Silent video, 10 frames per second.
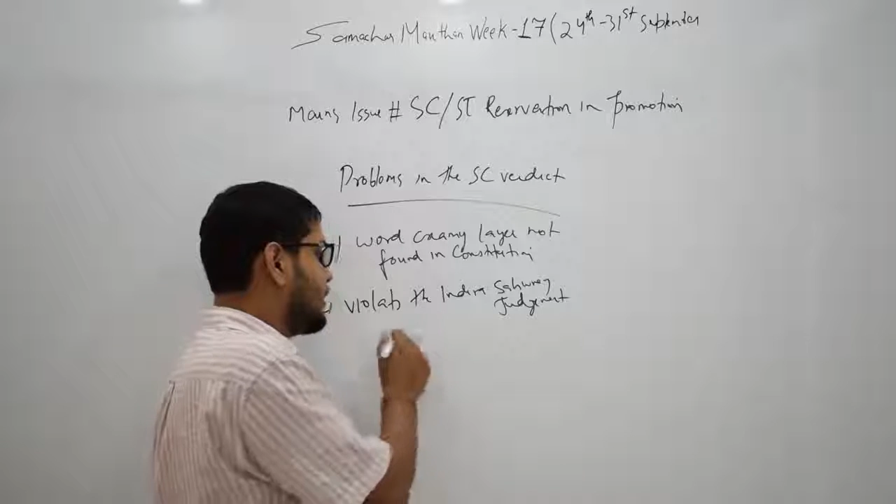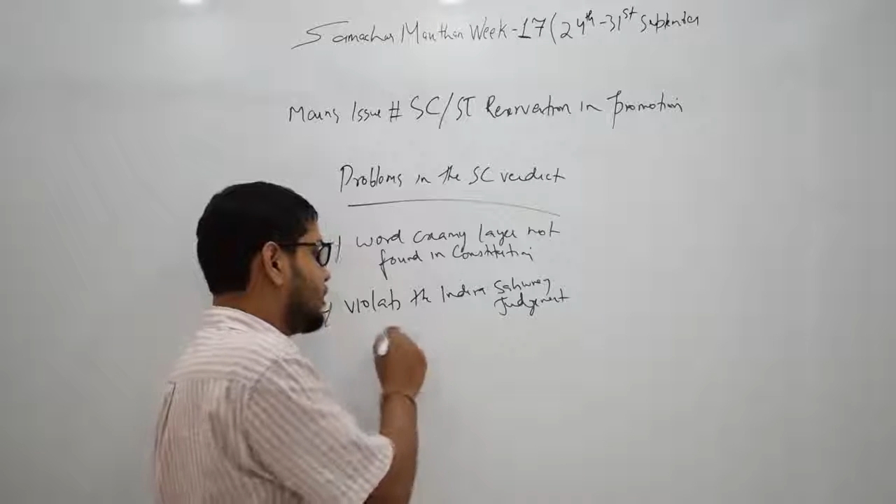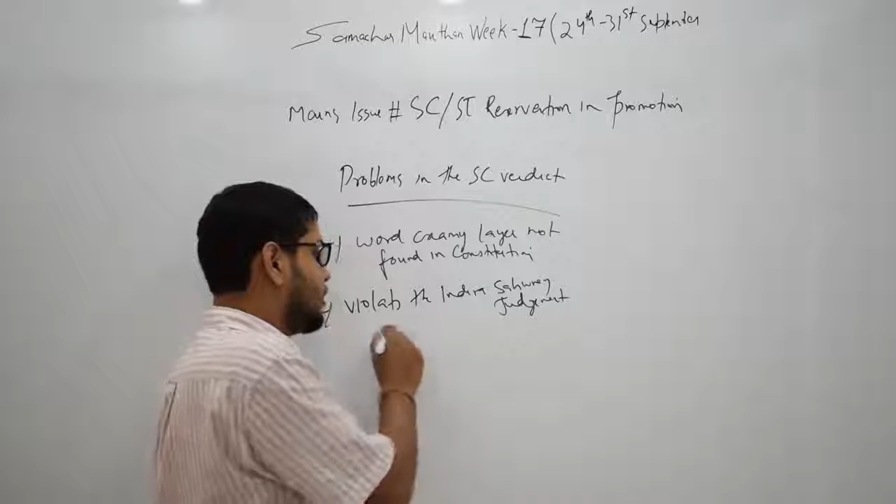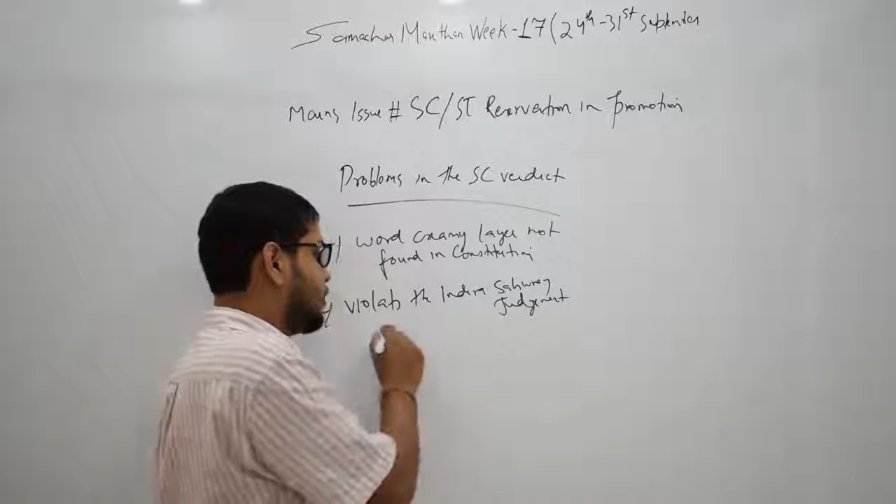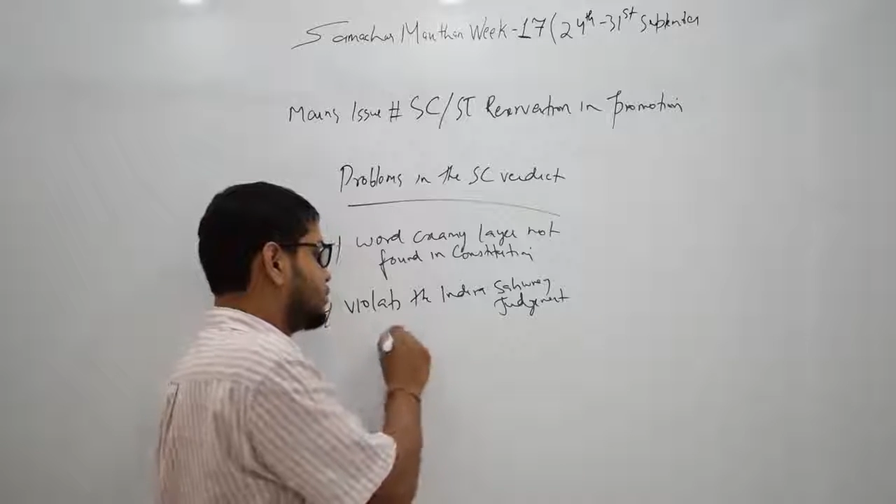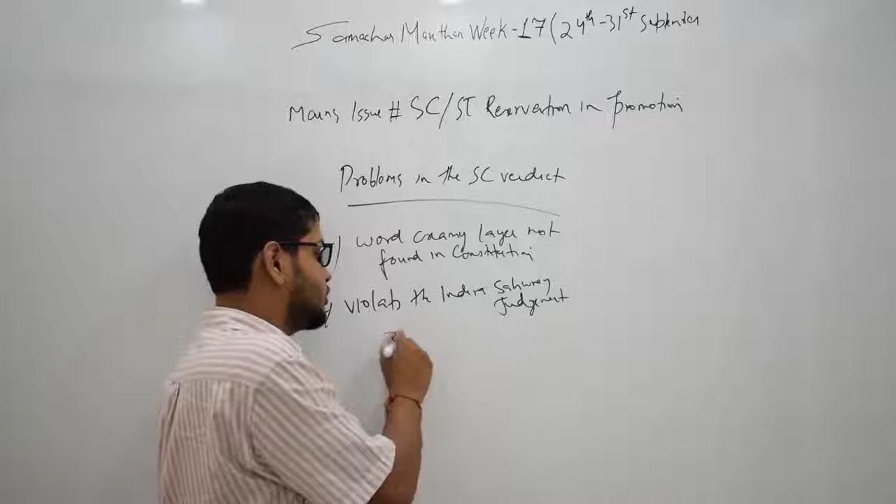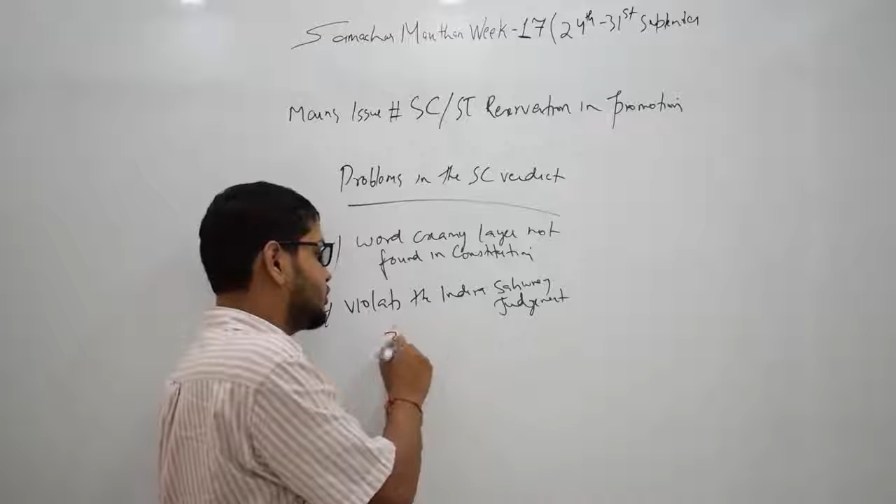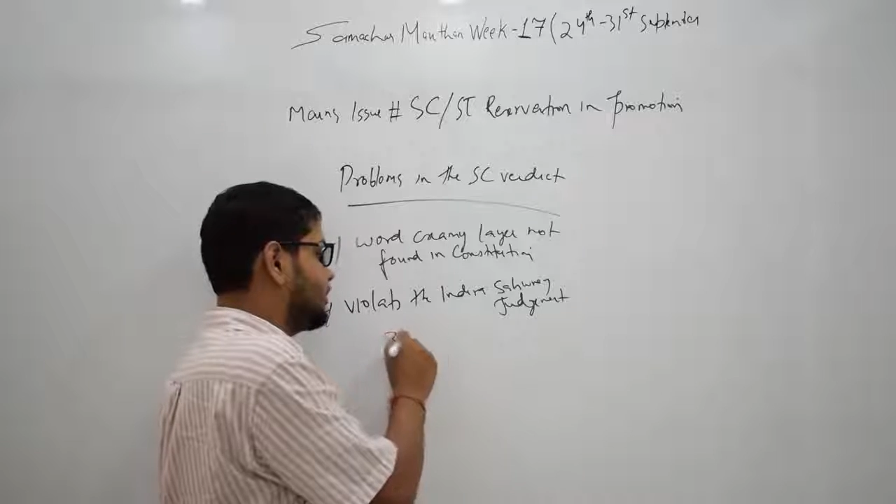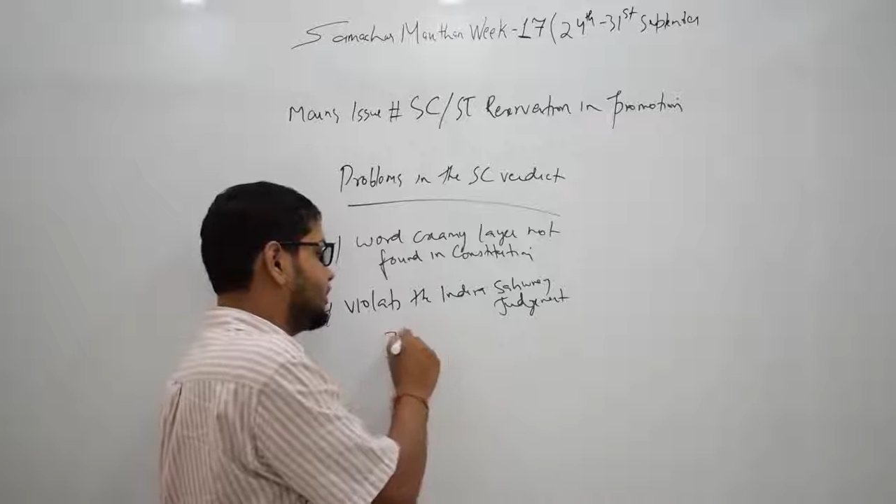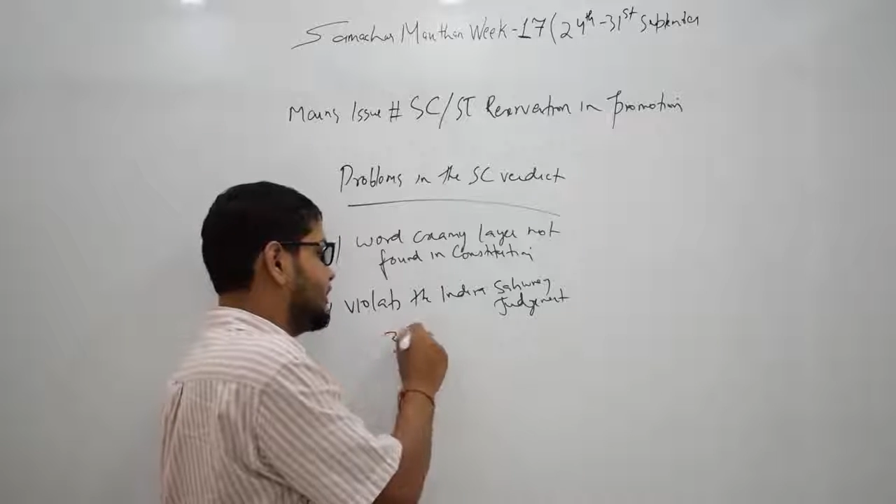because of
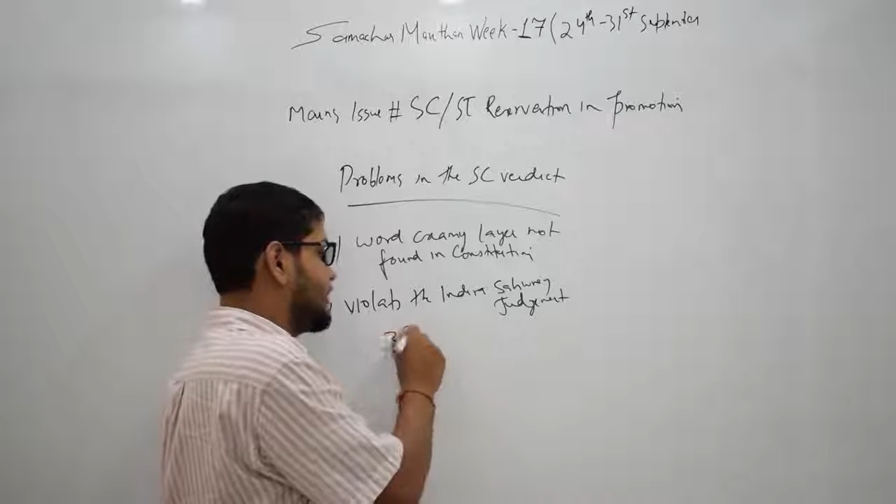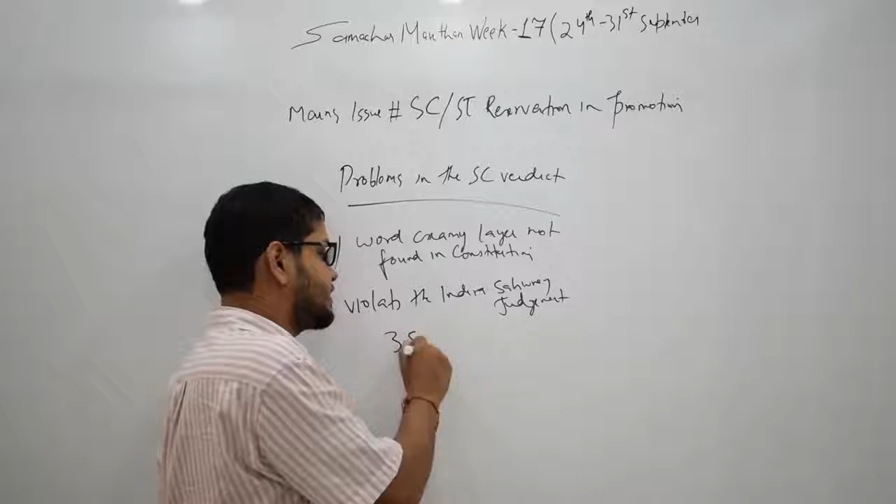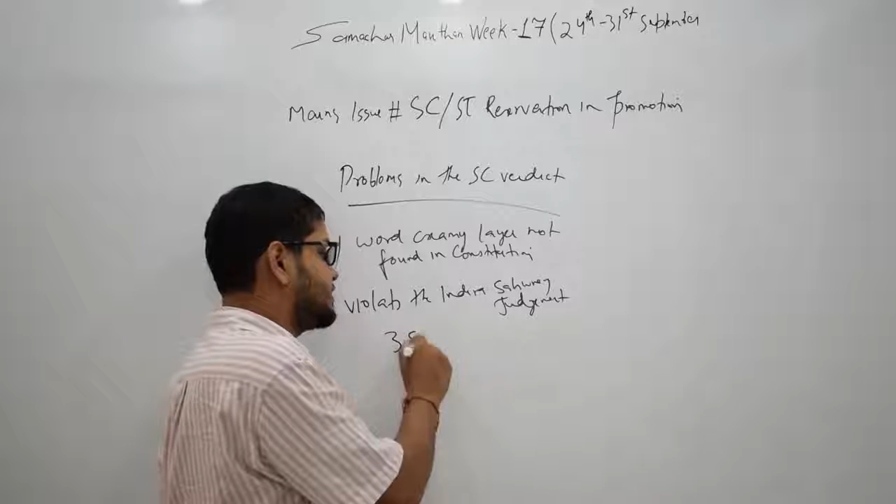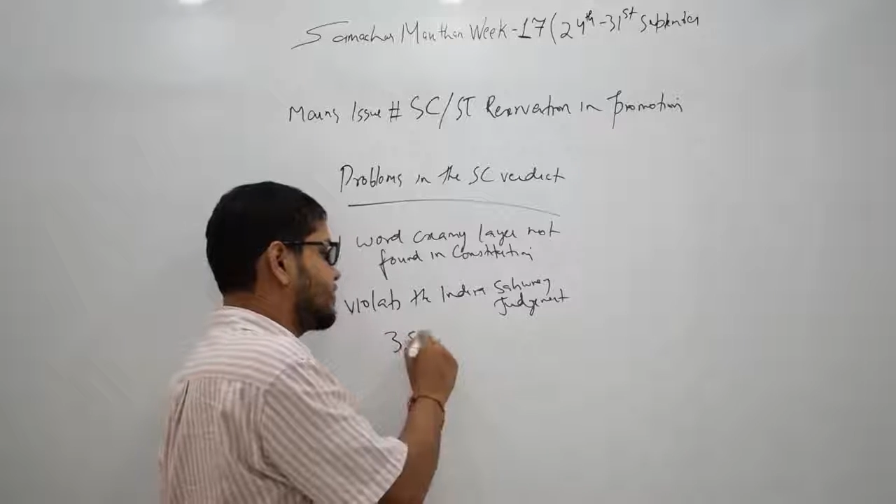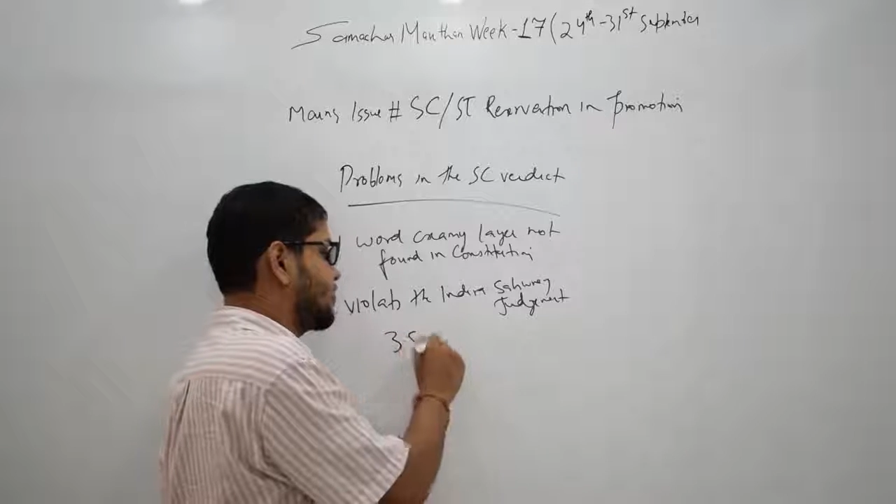the three SC